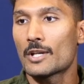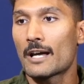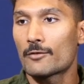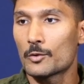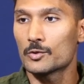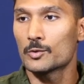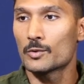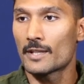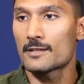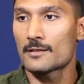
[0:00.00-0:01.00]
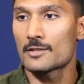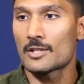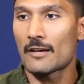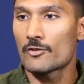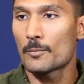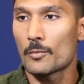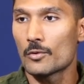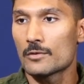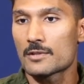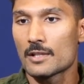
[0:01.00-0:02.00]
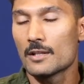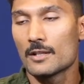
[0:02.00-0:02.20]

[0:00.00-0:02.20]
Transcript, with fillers: you have two suitcases, you have your poles,